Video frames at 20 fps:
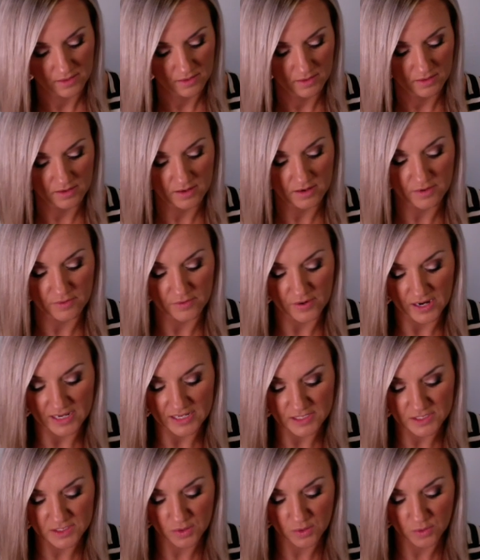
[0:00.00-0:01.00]
All right,
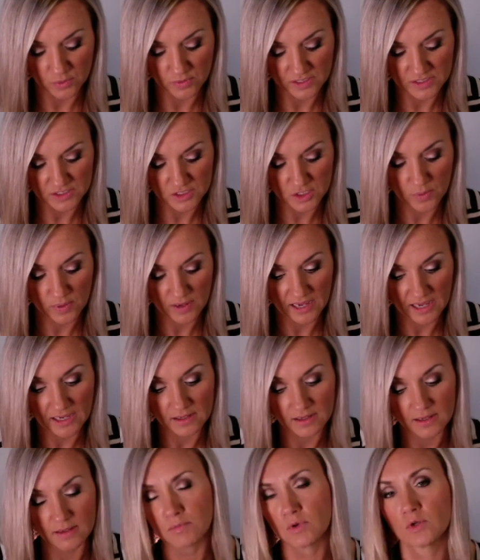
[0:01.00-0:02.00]
so let's go ahead
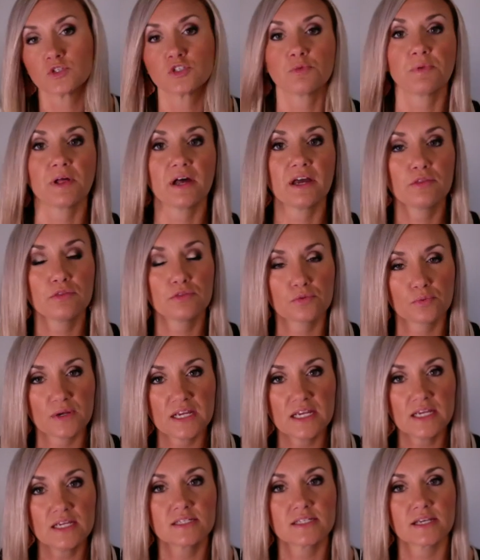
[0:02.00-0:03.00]
and multiply
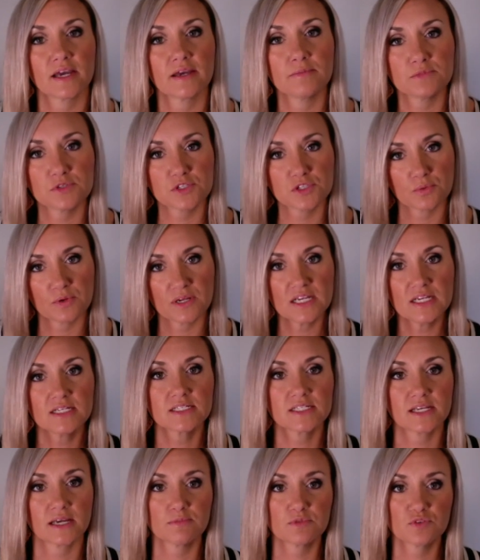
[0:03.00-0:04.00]
3 times 3
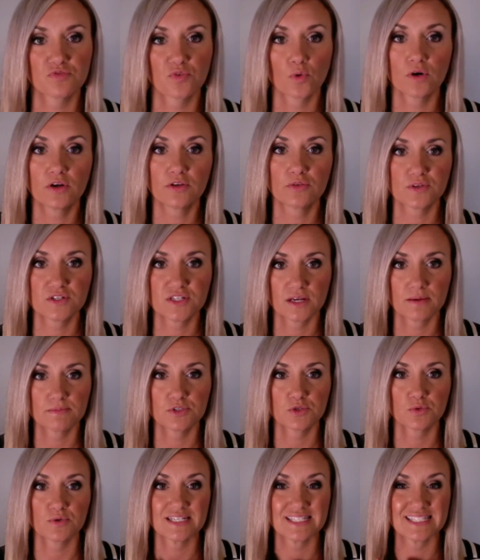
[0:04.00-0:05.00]
times 4. 3 times
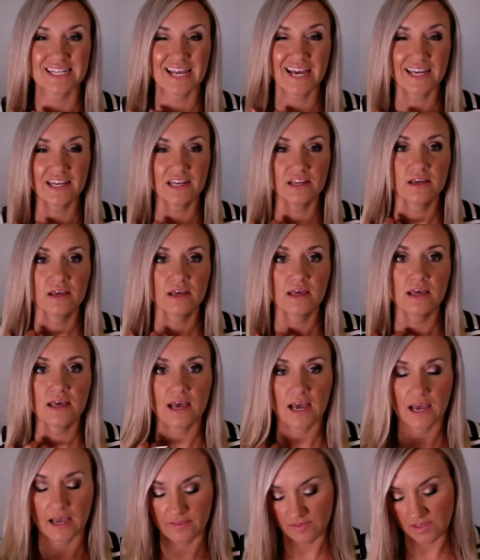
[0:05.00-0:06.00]
3 is 9,
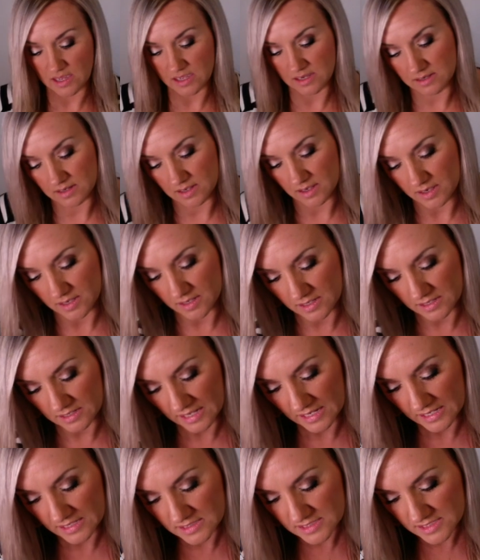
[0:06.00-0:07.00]
and then
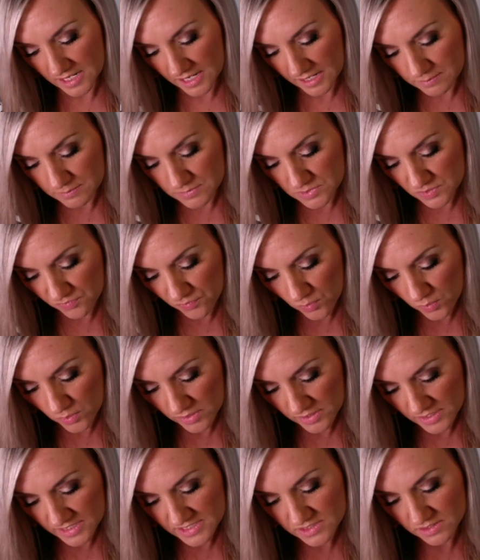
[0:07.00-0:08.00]
9 times 4
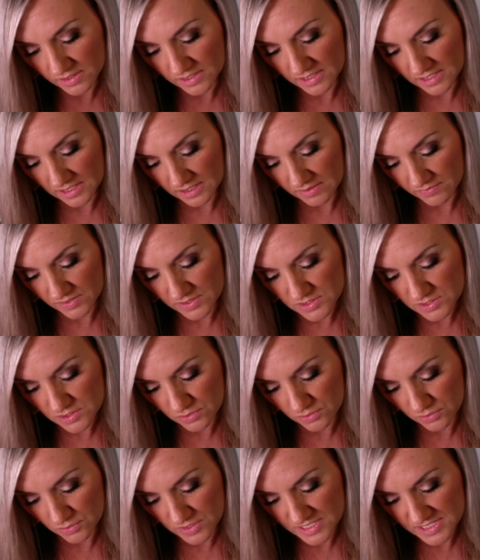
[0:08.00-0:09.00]
is going to give us
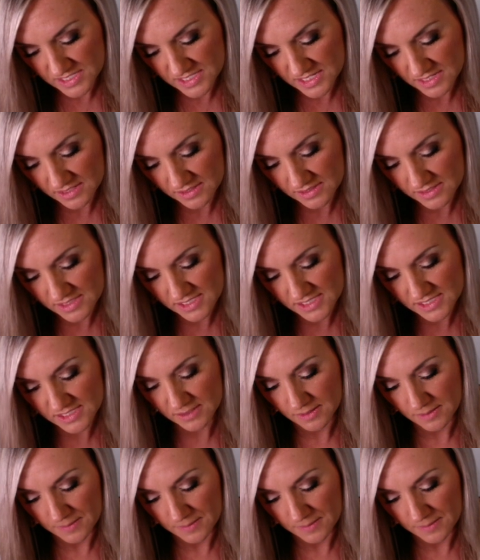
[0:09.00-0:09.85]
36.